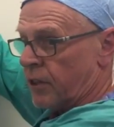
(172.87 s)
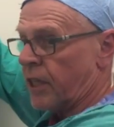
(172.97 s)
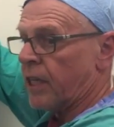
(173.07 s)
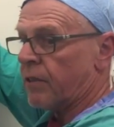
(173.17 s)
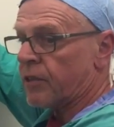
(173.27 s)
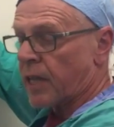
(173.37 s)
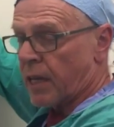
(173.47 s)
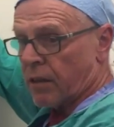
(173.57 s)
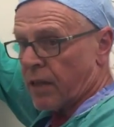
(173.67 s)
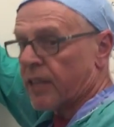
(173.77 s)
leaves
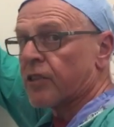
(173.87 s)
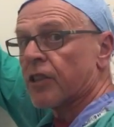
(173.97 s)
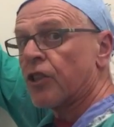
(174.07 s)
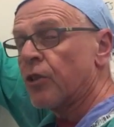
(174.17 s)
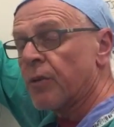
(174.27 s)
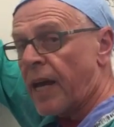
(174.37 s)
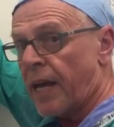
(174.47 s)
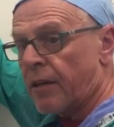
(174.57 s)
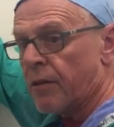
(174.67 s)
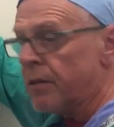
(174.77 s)
at a less acute
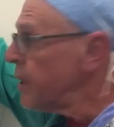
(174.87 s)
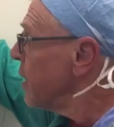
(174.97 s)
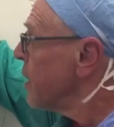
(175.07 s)
angle